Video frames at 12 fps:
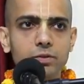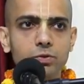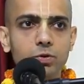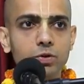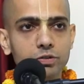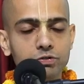
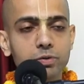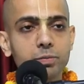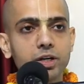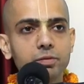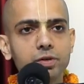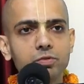So if we
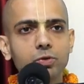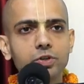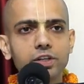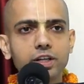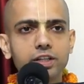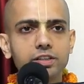become
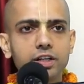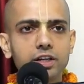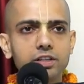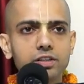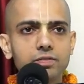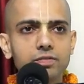devotee like
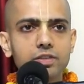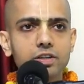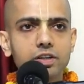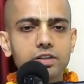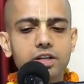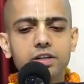that,
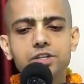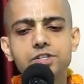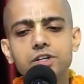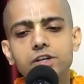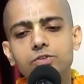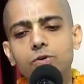then
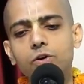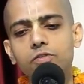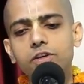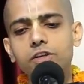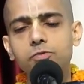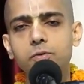Krishna is
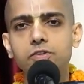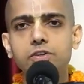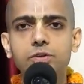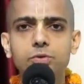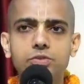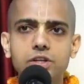always
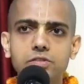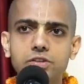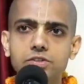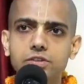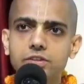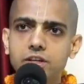present to save
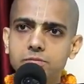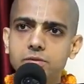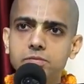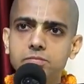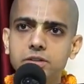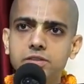us, just like
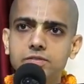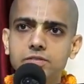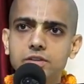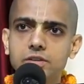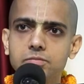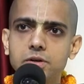Brahma.
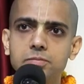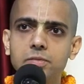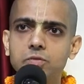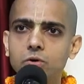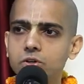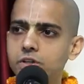
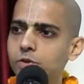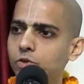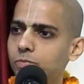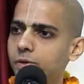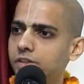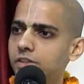Brahma wanted to
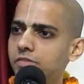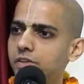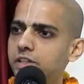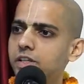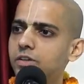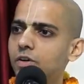spread this
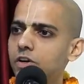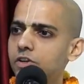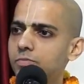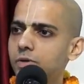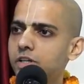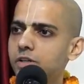Vedic
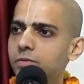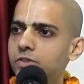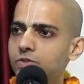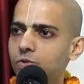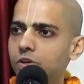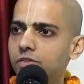knowledge, but
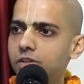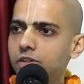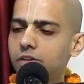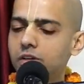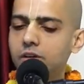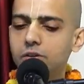demons took away.
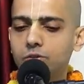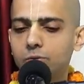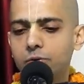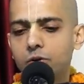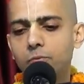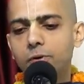So
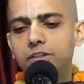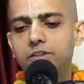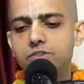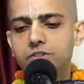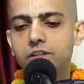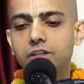Prabhupada
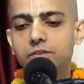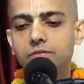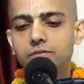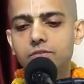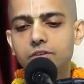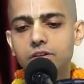is telling,
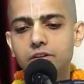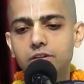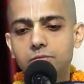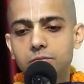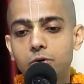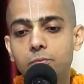
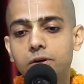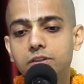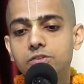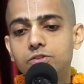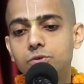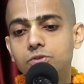
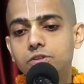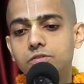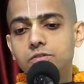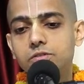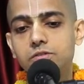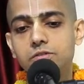Prabhupada is
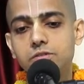using